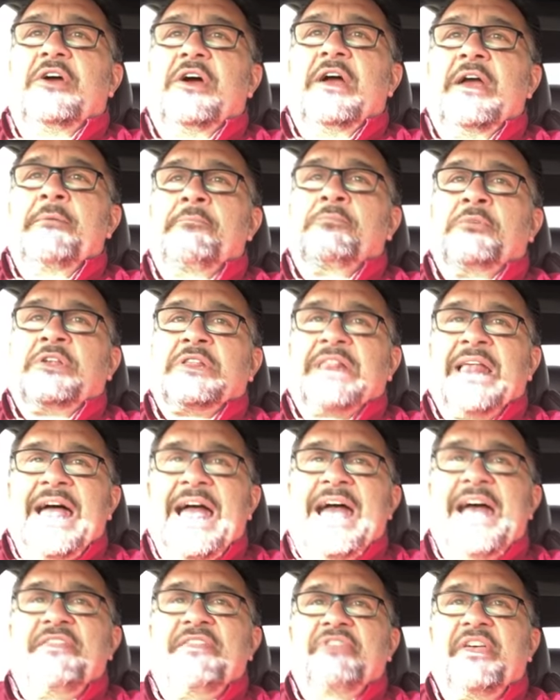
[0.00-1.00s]
am
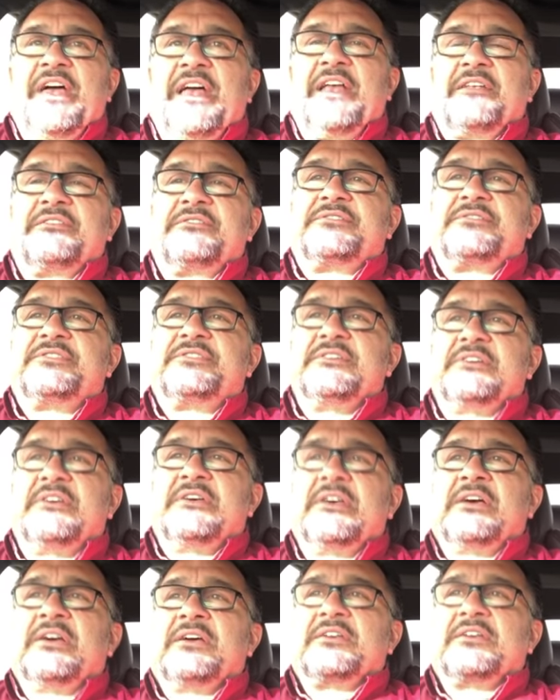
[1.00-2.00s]
glad that
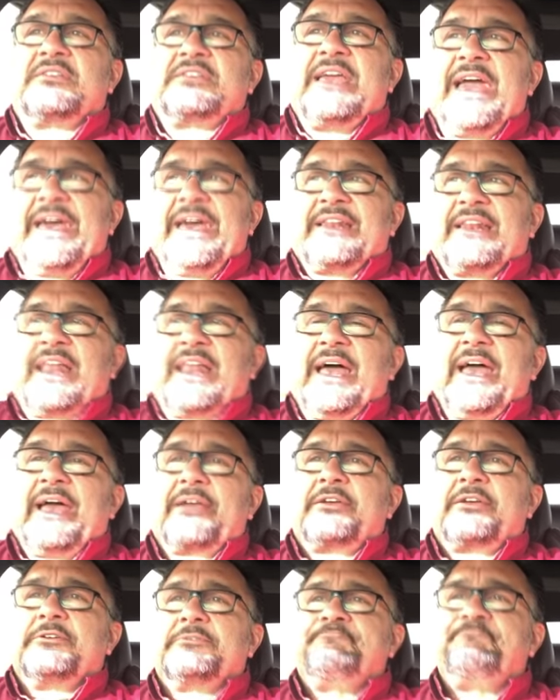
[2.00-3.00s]
Cadillac
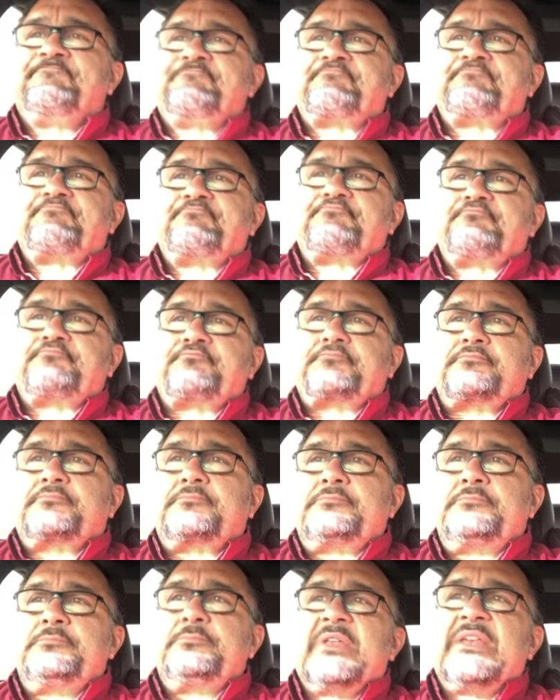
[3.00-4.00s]

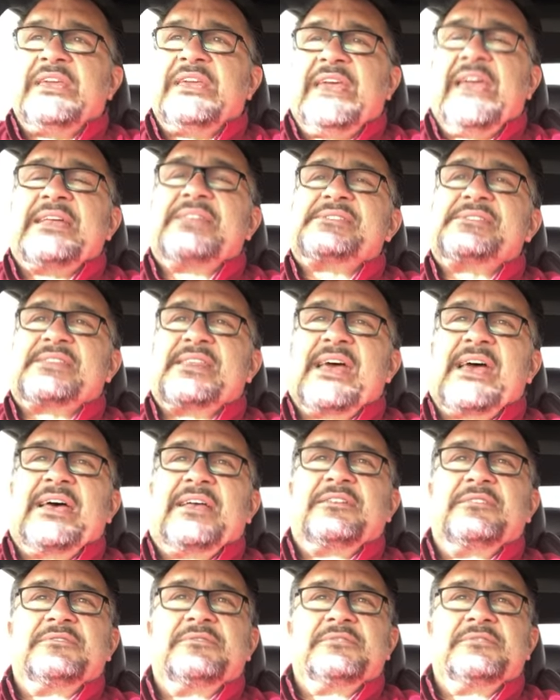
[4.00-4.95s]
gets that,